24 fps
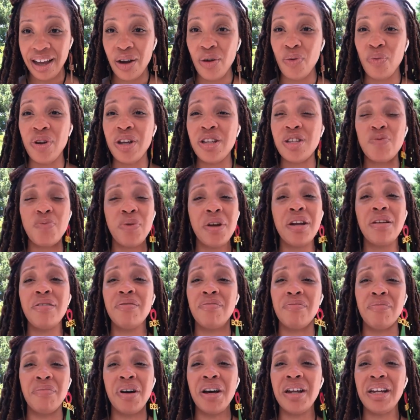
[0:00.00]
And we
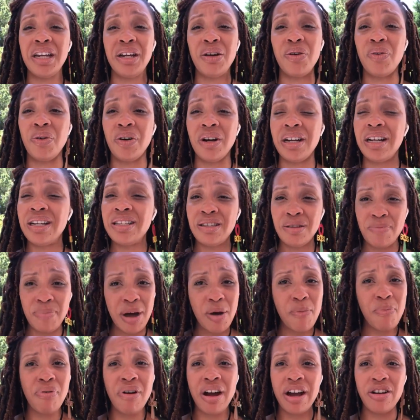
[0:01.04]
spend money on, it's
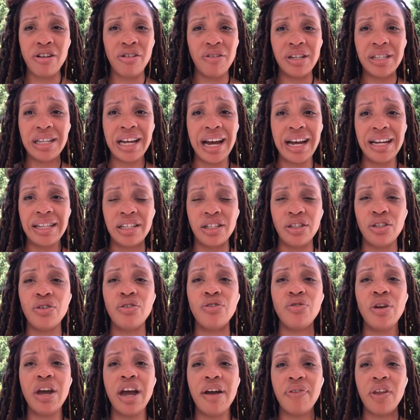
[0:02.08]
about prioritizing too.
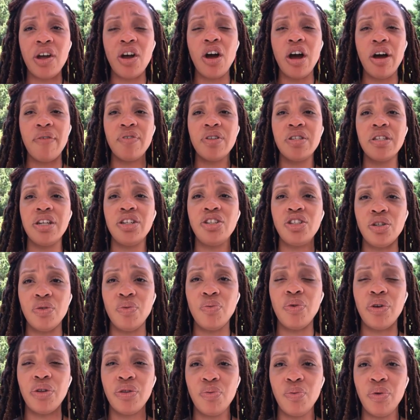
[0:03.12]
You have that
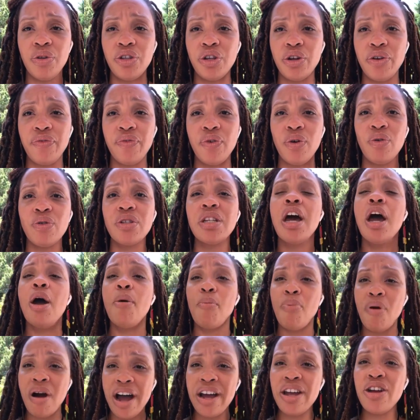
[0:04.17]
conversation with your folks,
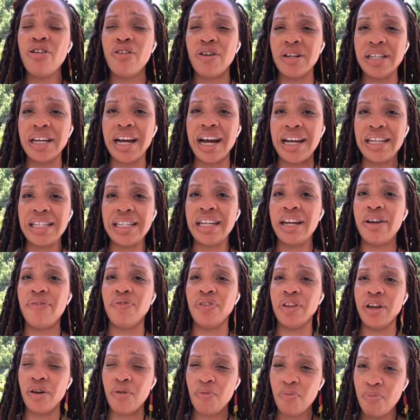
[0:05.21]
prioritizing.
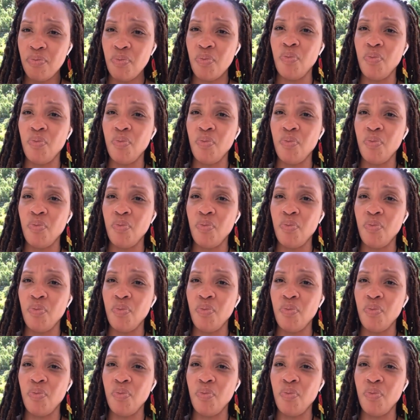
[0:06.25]
If they're